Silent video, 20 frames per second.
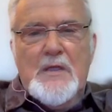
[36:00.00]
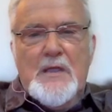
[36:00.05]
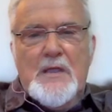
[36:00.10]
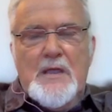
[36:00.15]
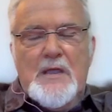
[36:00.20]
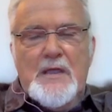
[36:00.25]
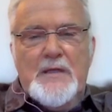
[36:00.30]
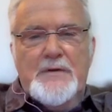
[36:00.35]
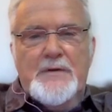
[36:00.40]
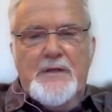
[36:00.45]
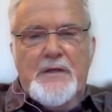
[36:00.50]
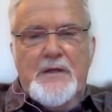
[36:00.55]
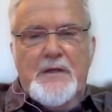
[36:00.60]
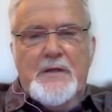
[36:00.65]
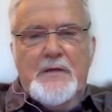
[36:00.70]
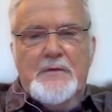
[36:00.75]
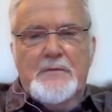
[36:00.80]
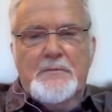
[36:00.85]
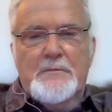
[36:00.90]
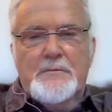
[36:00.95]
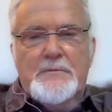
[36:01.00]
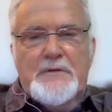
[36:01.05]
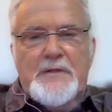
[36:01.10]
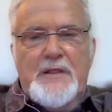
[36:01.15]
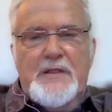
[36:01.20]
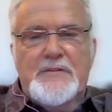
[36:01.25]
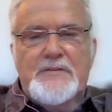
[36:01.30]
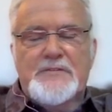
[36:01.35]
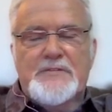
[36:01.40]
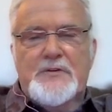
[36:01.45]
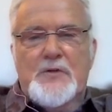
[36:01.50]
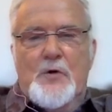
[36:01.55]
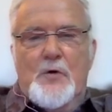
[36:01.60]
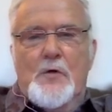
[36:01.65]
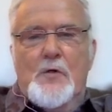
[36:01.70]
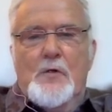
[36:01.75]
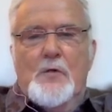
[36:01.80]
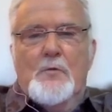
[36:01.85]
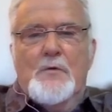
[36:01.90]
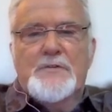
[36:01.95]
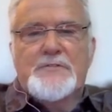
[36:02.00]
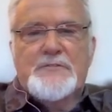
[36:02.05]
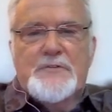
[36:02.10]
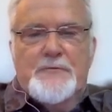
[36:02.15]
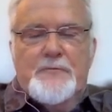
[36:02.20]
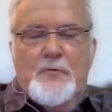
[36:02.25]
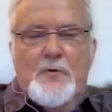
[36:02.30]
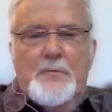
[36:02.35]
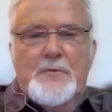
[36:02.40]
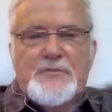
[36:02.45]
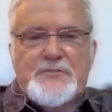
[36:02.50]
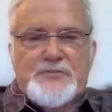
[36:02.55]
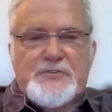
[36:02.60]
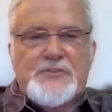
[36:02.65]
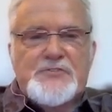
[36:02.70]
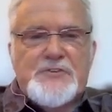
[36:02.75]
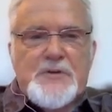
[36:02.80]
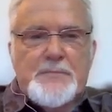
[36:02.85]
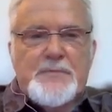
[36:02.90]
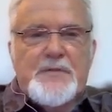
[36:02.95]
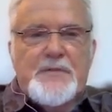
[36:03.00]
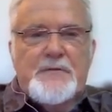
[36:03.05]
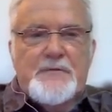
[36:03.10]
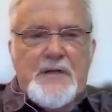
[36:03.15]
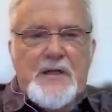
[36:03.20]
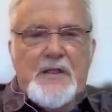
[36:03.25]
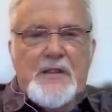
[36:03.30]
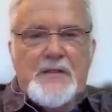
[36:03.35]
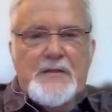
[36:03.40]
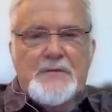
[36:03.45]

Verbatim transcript: And Kenn's goal was to form a church up in the valley.